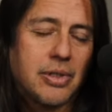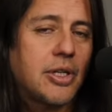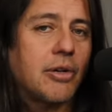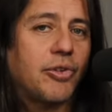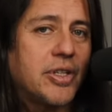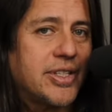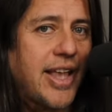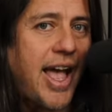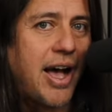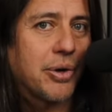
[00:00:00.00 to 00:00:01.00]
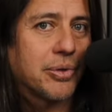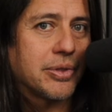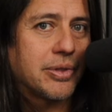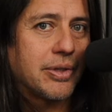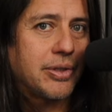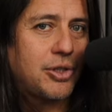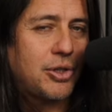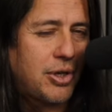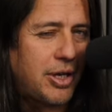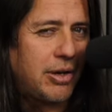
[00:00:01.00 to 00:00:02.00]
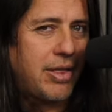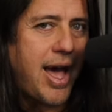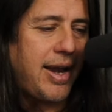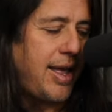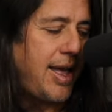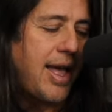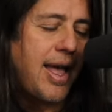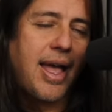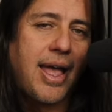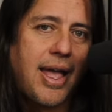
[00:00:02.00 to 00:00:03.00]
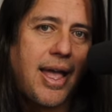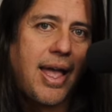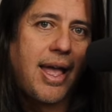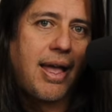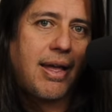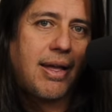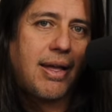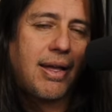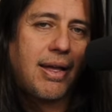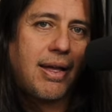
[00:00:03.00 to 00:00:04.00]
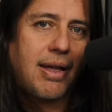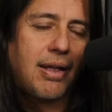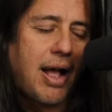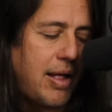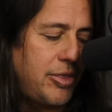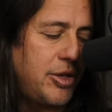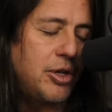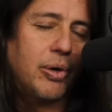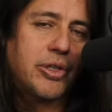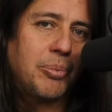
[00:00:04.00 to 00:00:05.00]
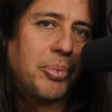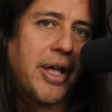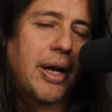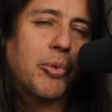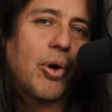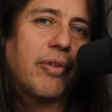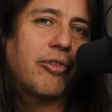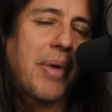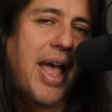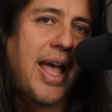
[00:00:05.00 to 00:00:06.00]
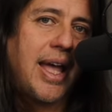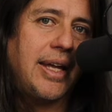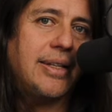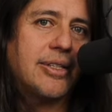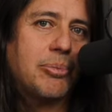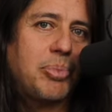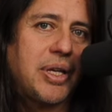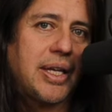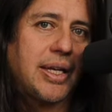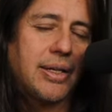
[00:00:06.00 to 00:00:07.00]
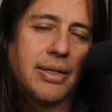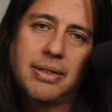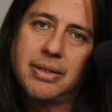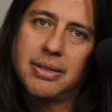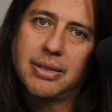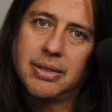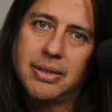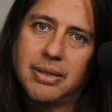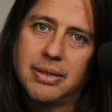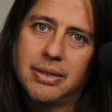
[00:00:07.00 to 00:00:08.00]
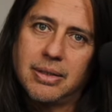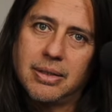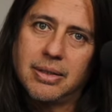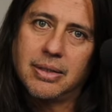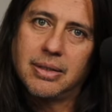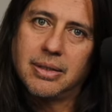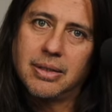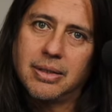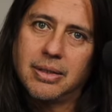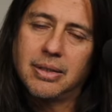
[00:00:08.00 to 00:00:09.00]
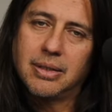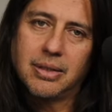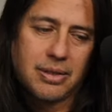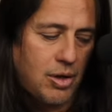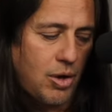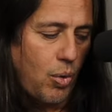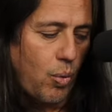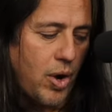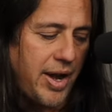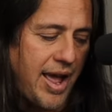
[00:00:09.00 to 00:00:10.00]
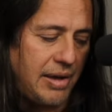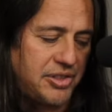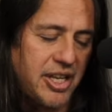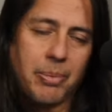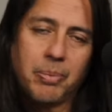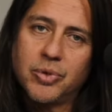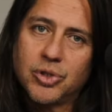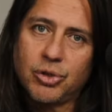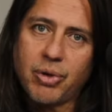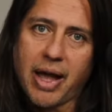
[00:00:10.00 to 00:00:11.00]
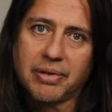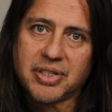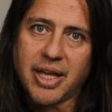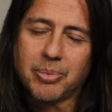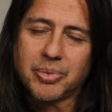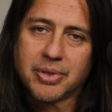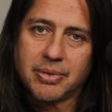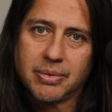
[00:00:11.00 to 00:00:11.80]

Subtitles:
Different sound. Do you hear that? The notes I'm playing, I'm going from A to B. 1 half step, 2 half steps.